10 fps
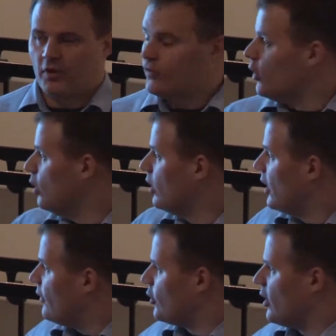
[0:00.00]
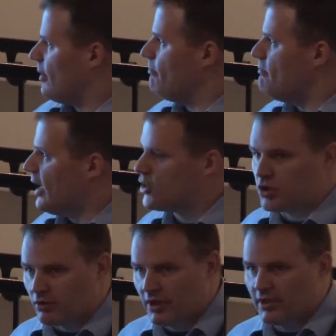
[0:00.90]
So if you're not
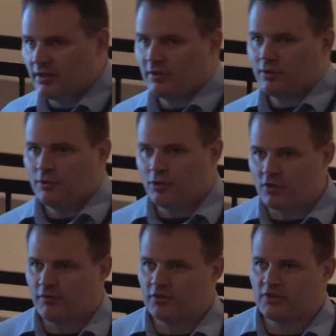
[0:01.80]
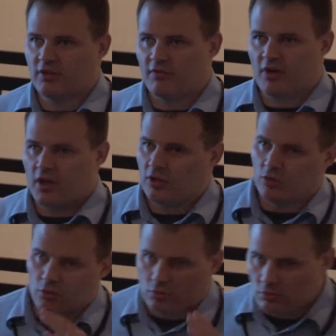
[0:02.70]
measuring your diversity of thought,
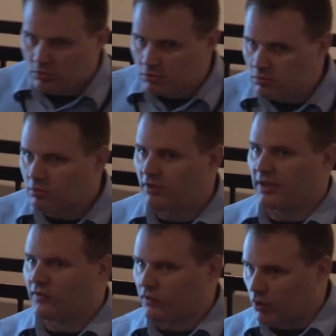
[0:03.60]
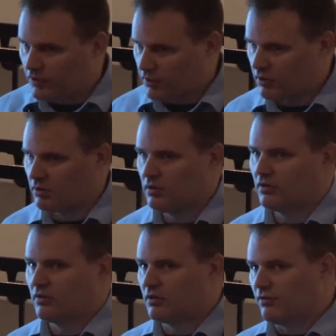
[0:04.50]
things start to
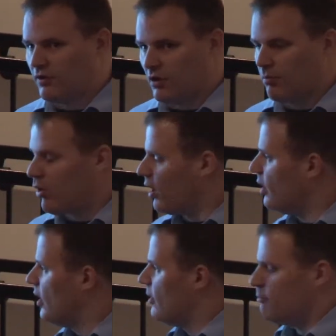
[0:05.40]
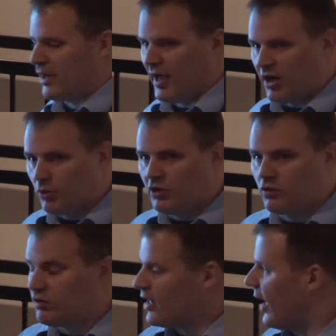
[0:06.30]
fall apart. But how do we
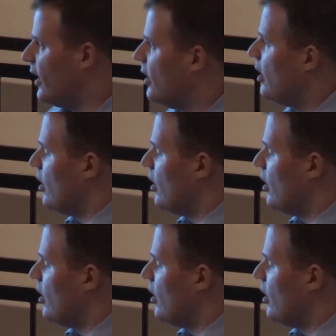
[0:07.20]
do that?